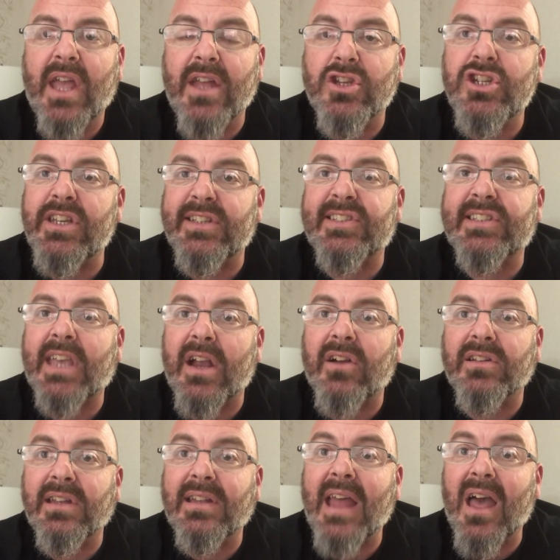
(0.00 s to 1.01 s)
and she's
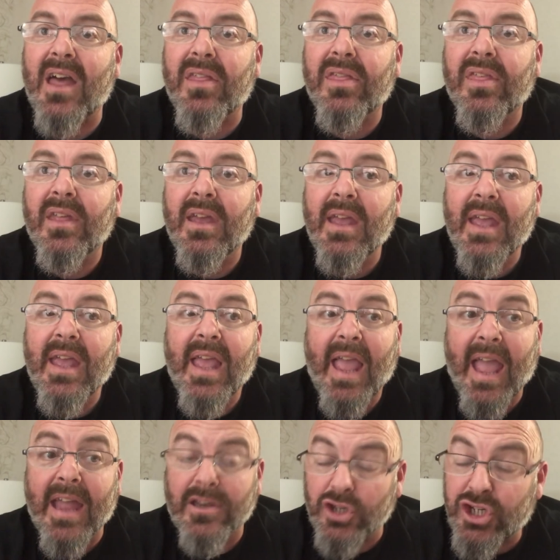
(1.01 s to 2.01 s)
scared to death.
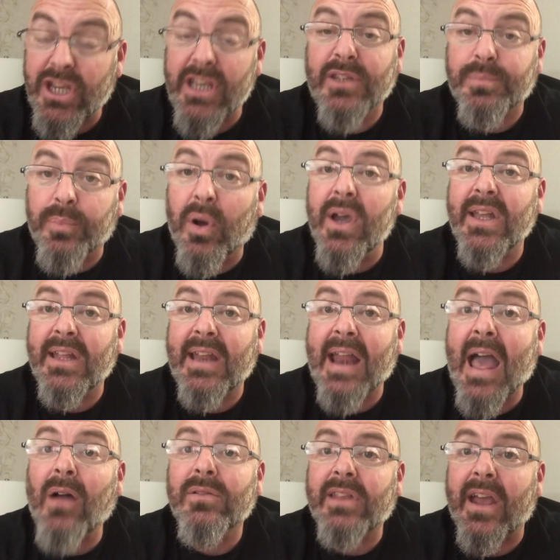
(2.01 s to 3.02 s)
And she's putting it
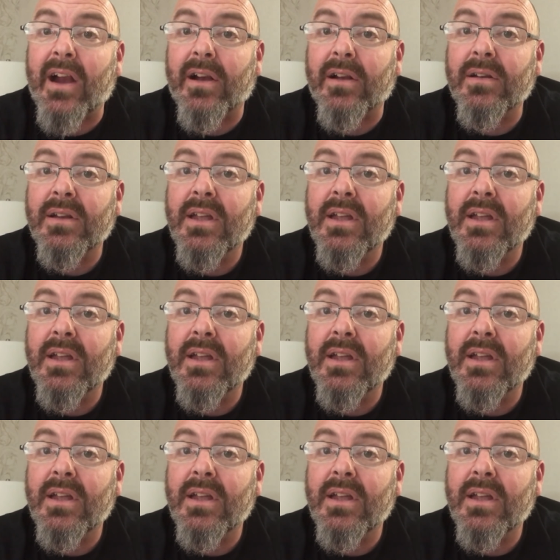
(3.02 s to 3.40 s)
out there.